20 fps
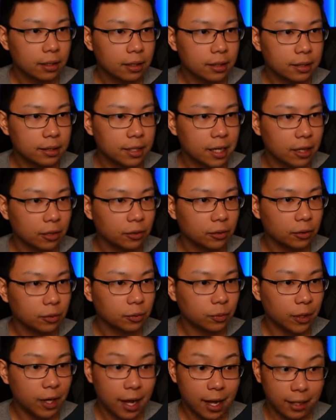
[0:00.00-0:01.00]

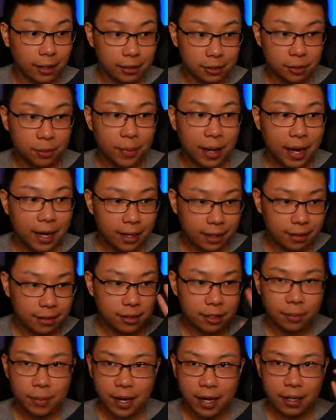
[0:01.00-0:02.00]
Download, uh, to my
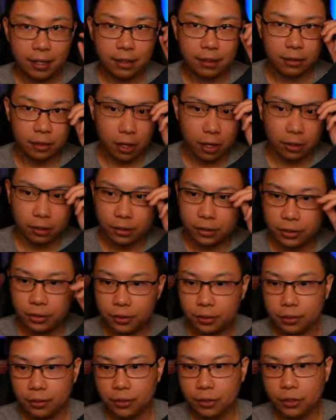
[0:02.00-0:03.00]
to my
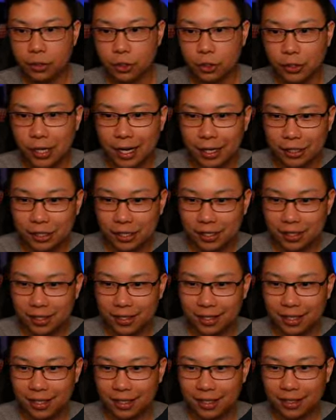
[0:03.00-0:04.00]
knowledge, strategy is the
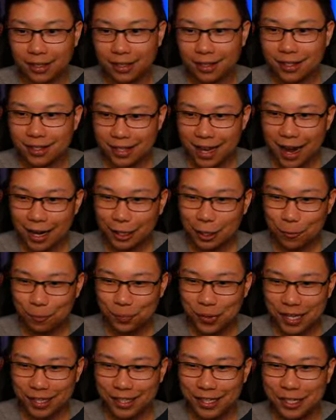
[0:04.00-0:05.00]
key. Tyler
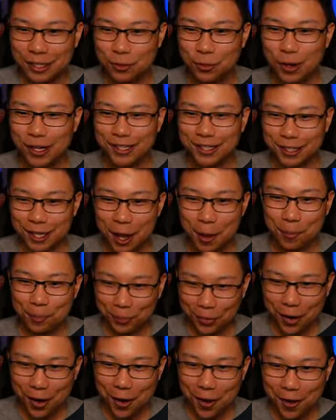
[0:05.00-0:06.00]
Pickens, what's up,
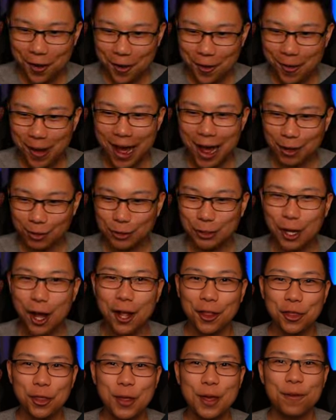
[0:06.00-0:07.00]
bro? How
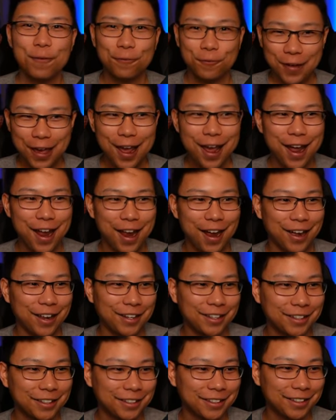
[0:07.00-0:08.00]
doth thee fare?
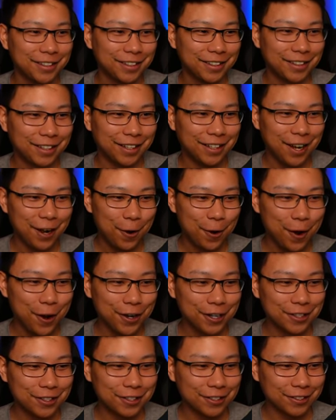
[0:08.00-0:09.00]
How are
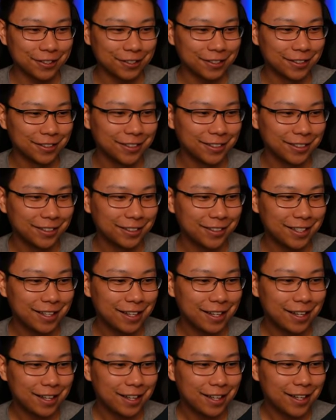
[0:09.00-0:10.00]
you, dude?
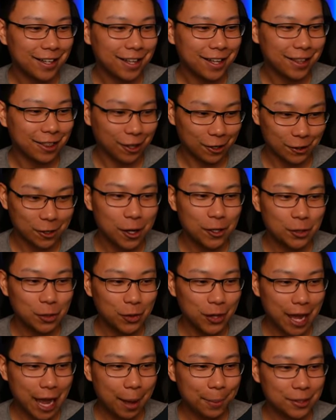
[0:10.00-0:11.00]
There's also
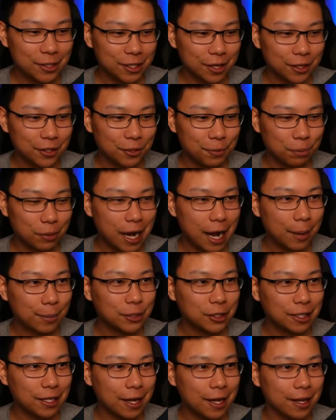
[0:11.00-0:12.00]
the Amazon Prime
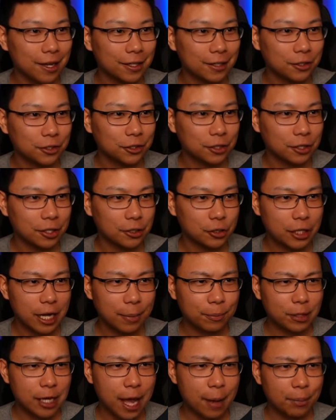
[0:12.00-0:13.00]
uh,
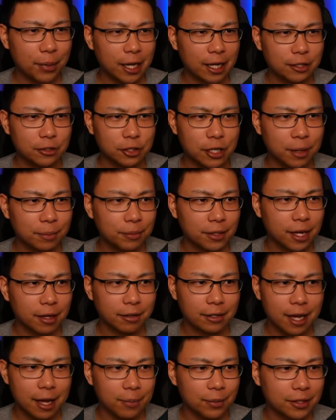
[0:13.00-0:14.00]
champ campaign champ uh,
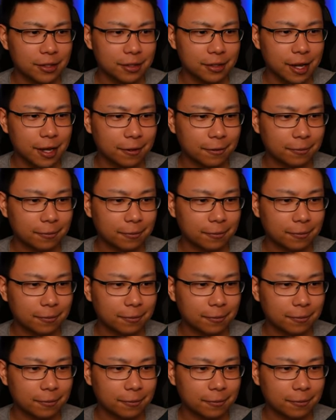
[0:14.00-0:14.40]
campaigns. Yeah.